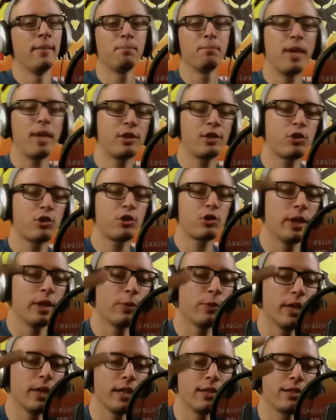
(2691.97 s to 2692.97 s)
That's 3
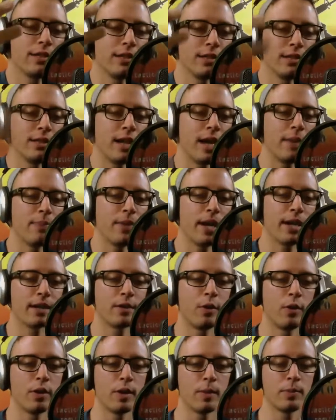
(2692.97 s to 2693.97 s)
reasons I'm not
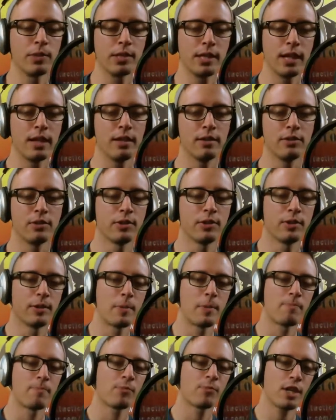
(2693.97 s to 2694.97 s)
going upstairs.
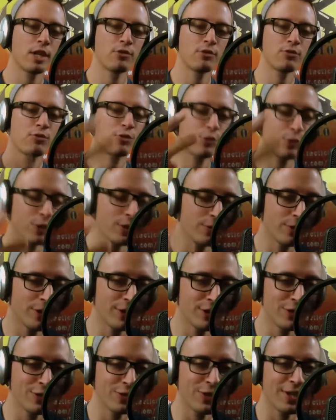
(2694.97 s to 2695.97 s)
That's 3
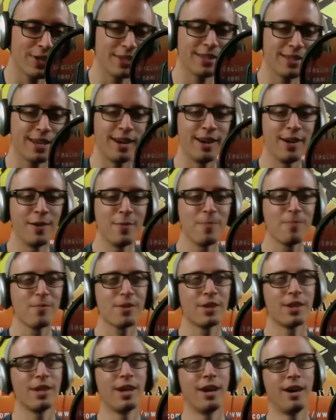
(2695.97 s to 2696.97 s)
reasons right there.
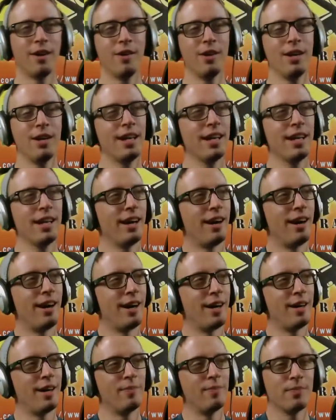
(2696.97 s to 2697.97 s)
You know,
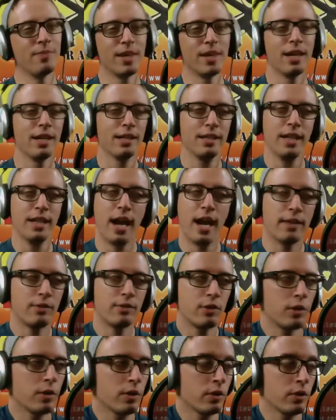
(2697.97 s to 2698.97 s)
yeah.
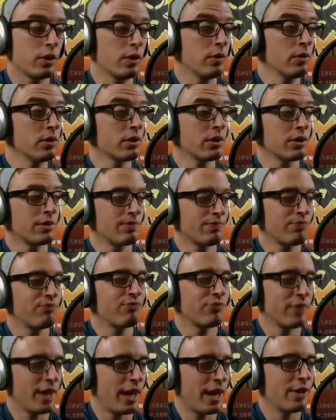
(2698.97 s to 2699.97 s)
There was.
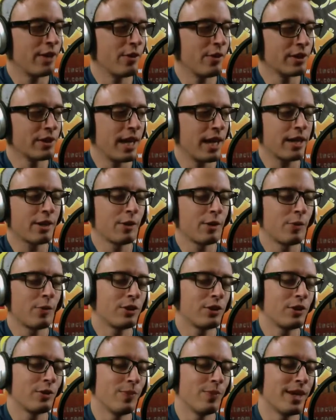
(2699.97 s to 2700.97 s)
I know exactly
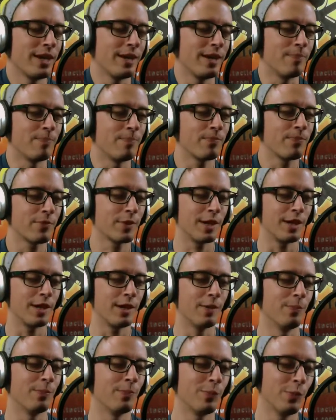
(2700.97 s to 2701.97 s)
what you mean
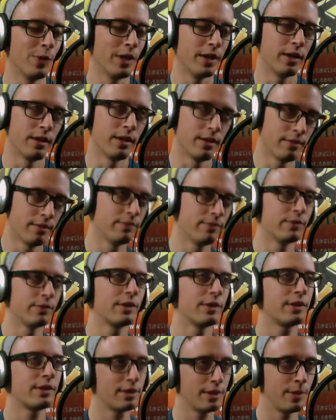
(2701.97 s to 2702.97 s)
with
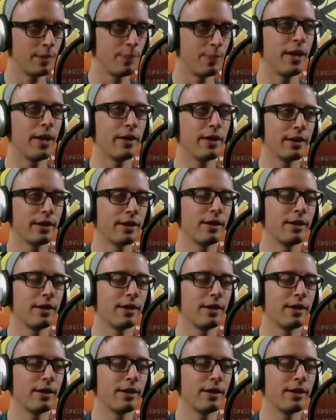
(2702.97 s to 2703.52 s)
comparing.